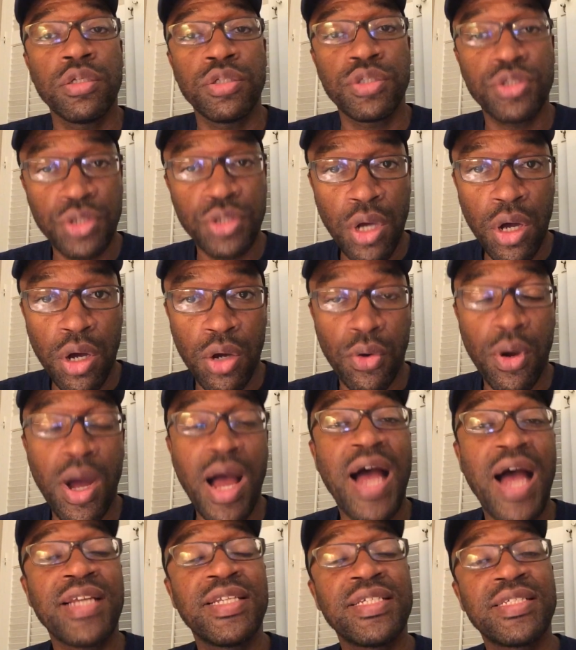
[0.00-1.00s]

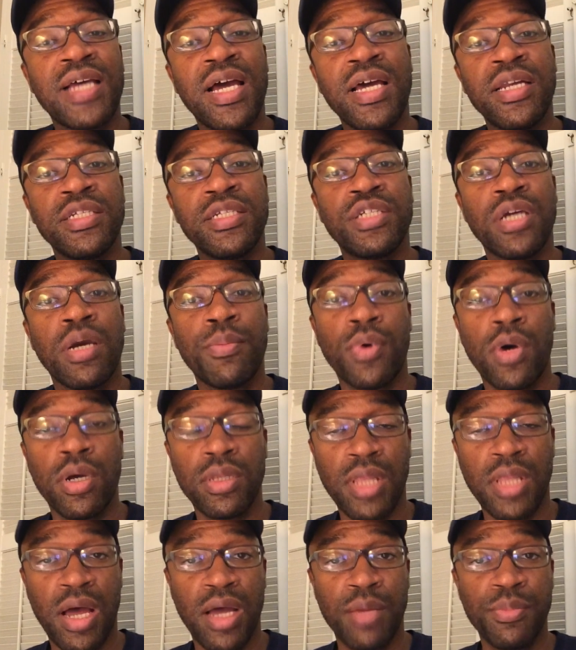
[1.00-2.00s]
So, I decided to jump
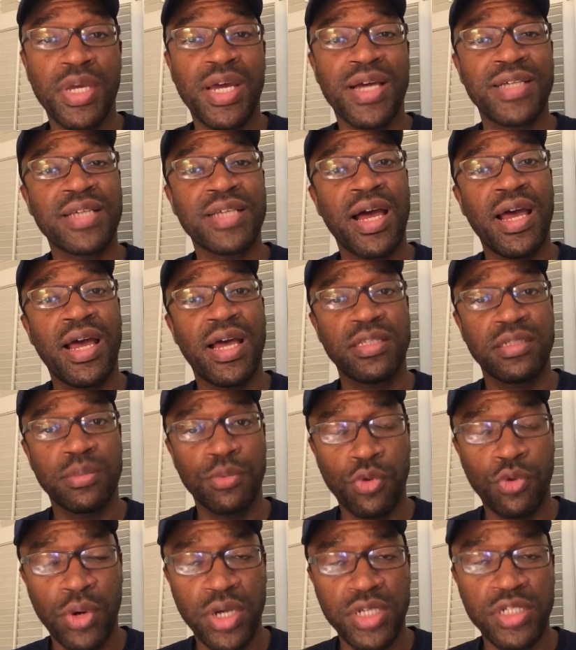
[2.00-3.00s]
online because I had
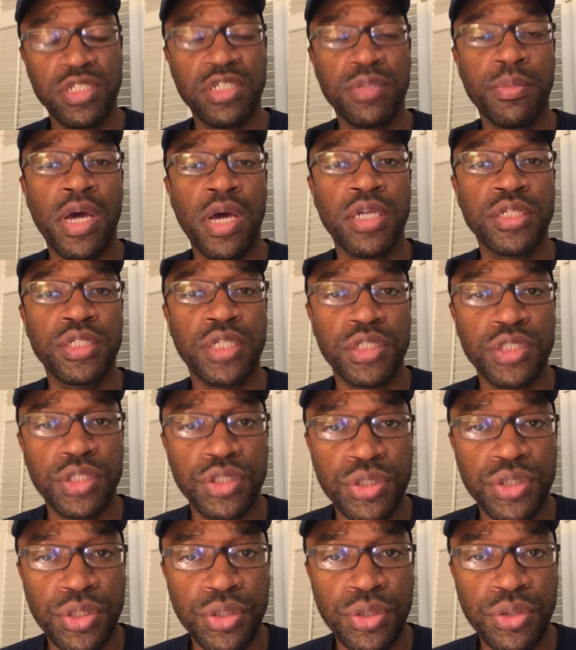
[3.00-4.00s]
some questions about
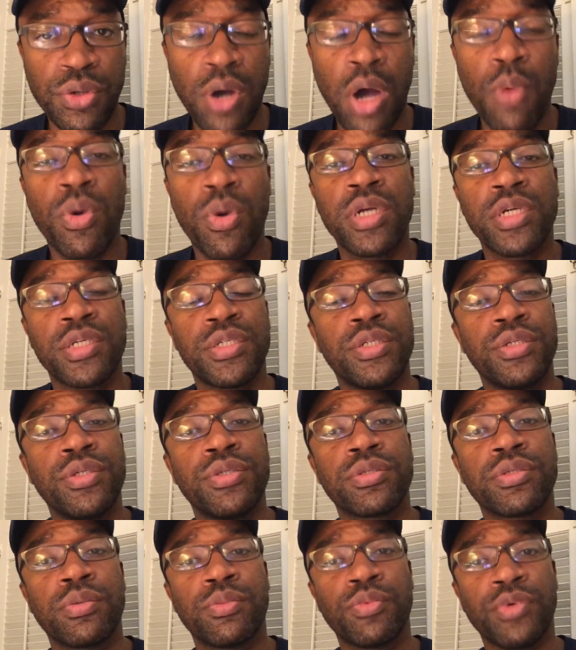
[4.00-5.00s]
Injustice 2. I wanted to
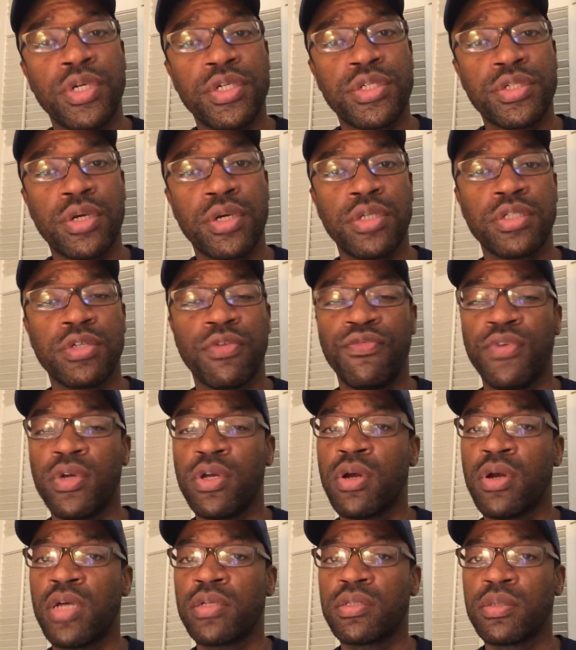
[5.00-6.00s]
do some research and
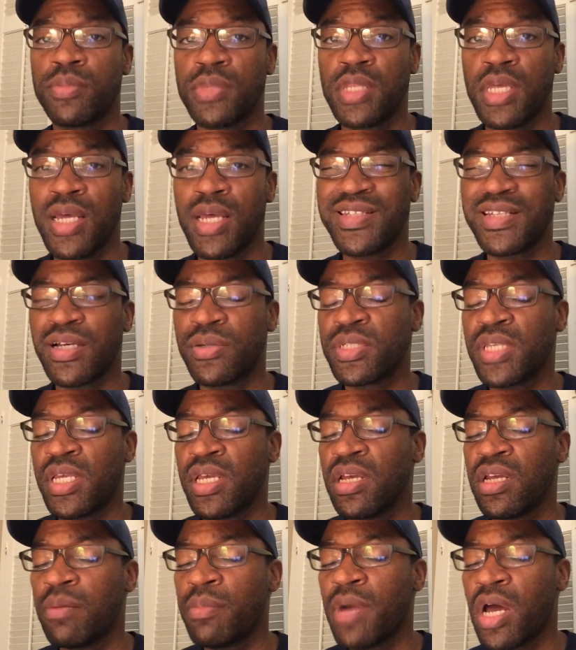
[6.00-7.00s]
figure out some things. I was
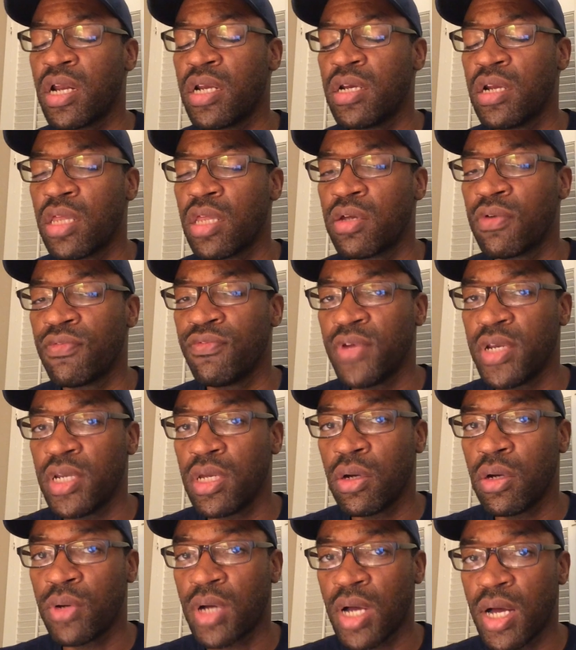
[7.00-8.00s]
thinking about another
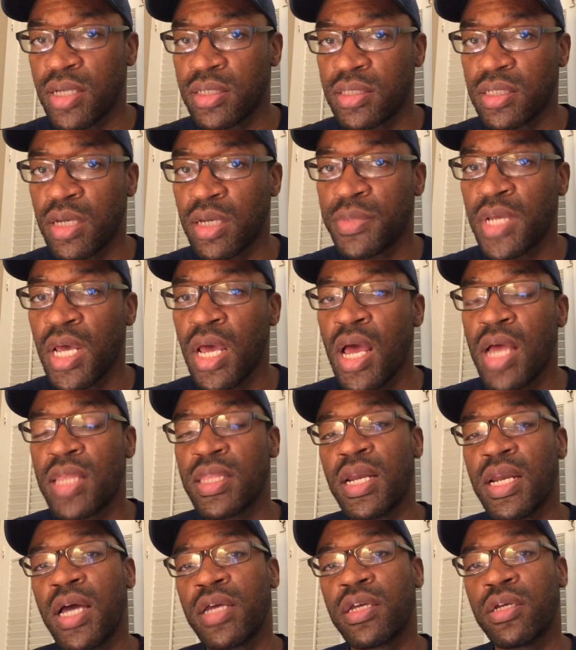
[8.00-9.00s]
video concept
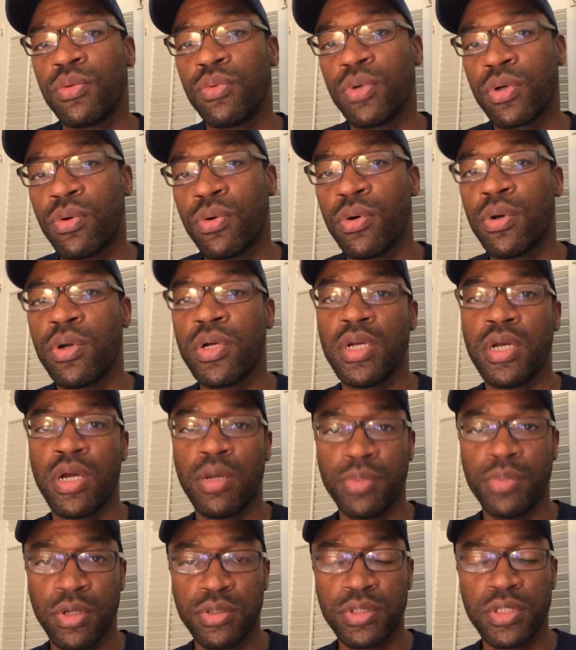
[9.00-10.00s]
that I could record and
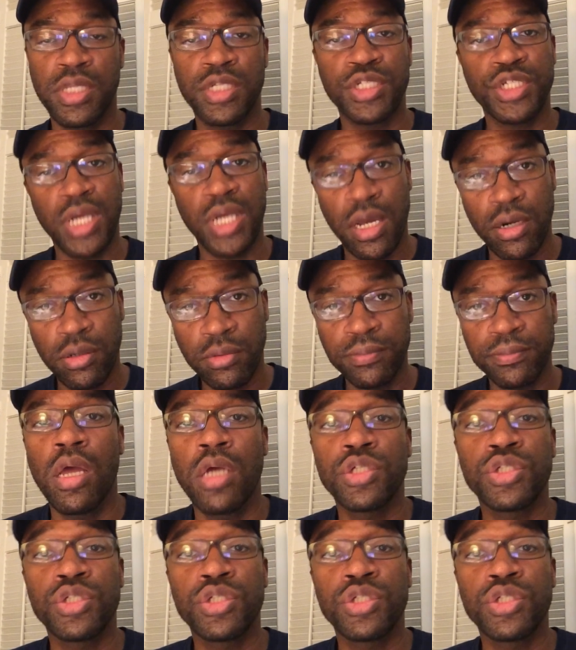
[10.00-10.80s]
upload to the channel.